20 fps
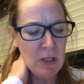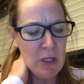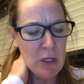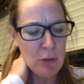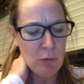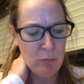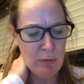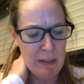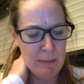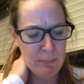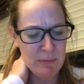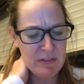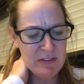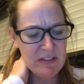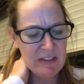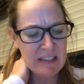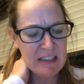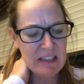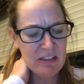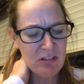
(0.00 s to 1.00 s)
Graham was in
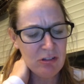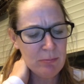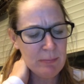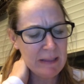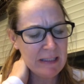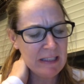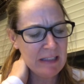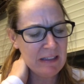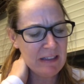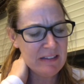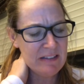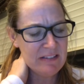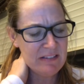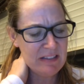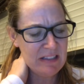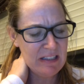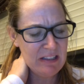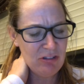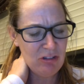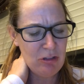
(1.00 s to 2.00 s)
the kitchen making iced
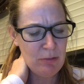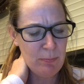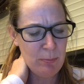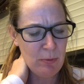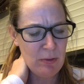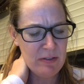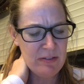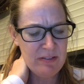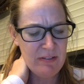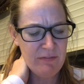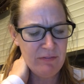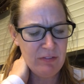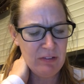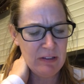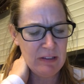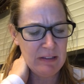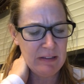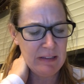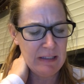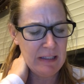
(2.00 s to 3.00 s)
tea, and she poured some for
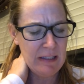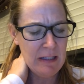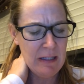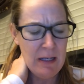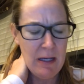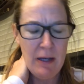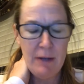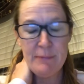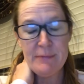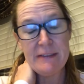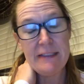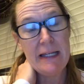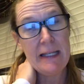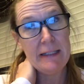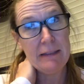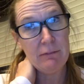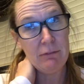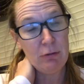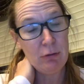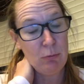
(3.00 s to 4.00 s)
Lily. "I was
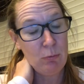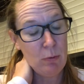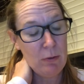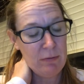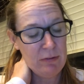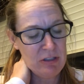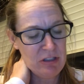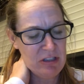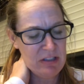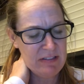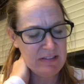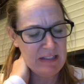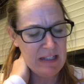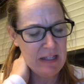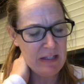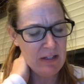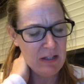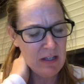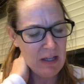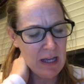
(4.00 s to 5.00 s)
getting a little worried," she
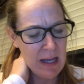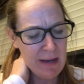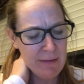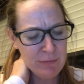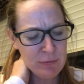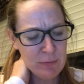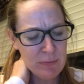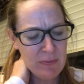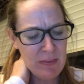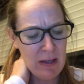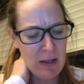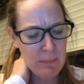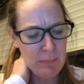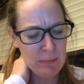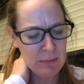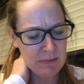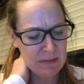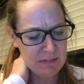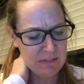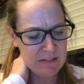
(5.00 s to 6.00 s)
said. "I was with
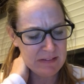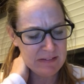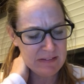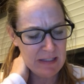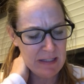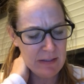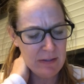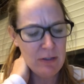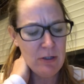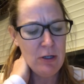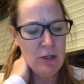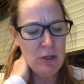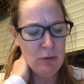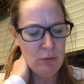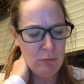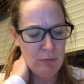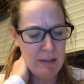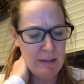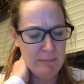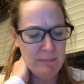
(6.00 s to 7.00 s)
Albert," Lily said.
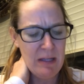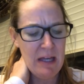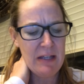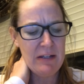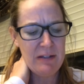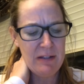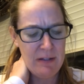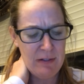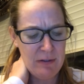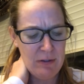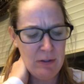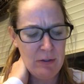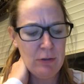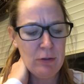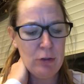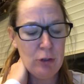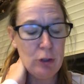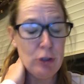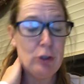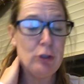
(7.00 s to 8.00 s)
Graham nodded at her.
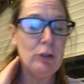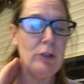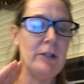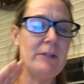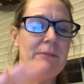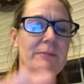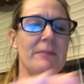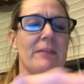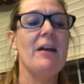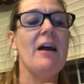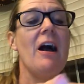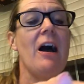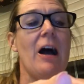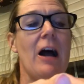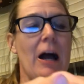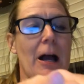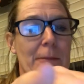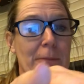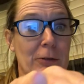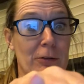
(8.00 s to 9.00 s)
"Good.
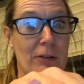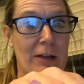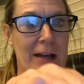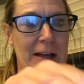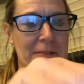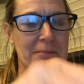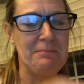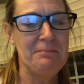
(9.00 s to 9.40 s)
I'm glad."